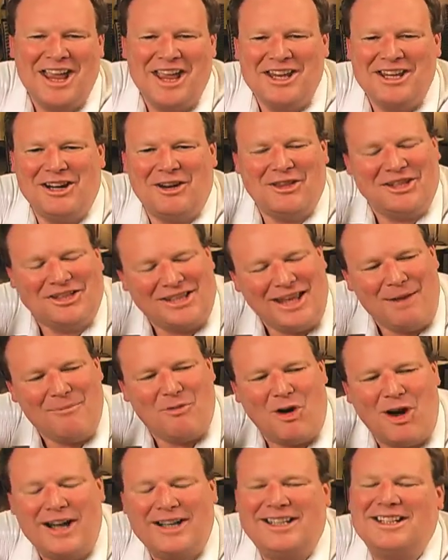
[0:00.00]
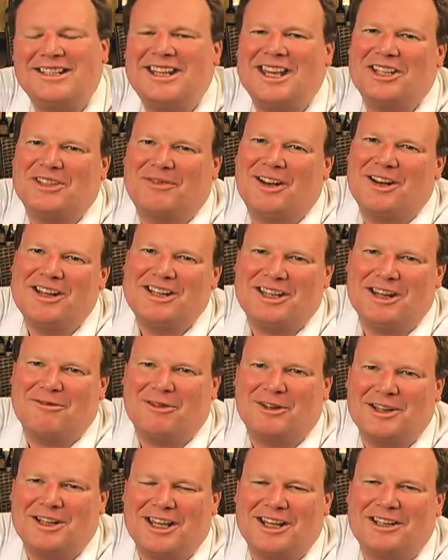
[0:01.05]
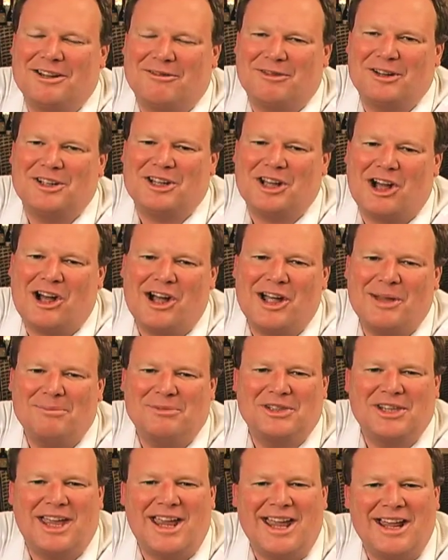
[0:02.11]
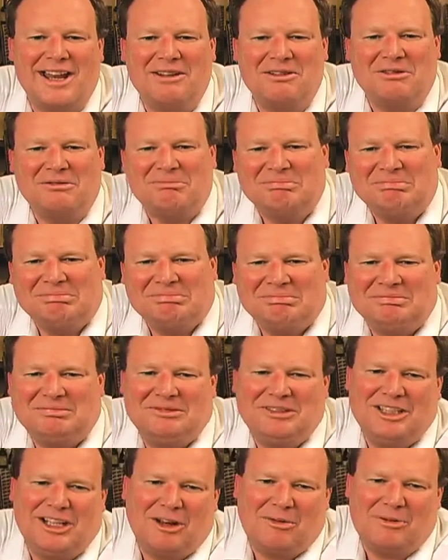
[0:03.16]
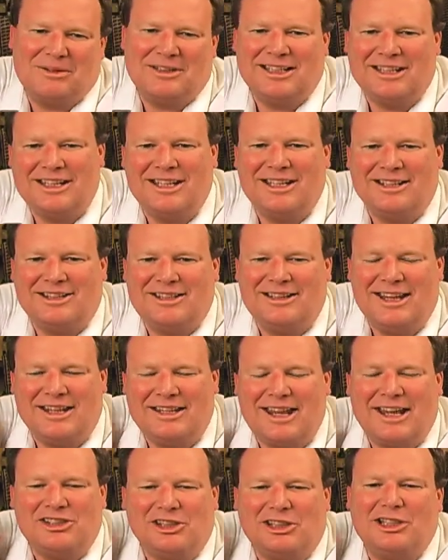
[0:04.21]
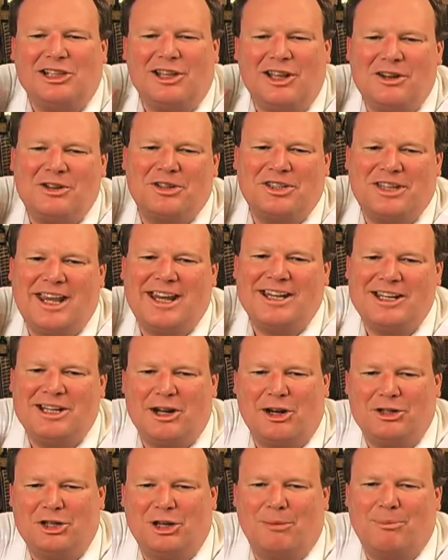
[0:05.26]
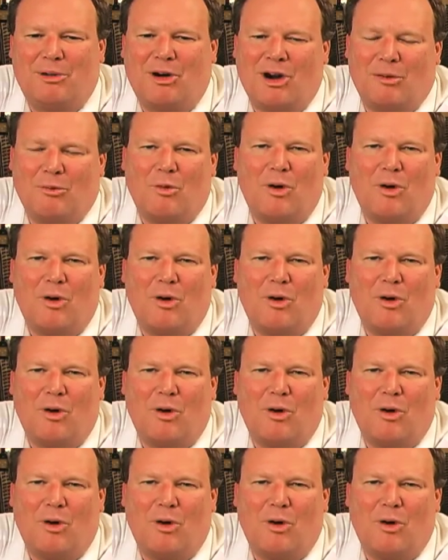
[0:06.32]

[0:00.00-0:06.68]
The same wine can taste very different at different times, and it takes a little understanding on your part.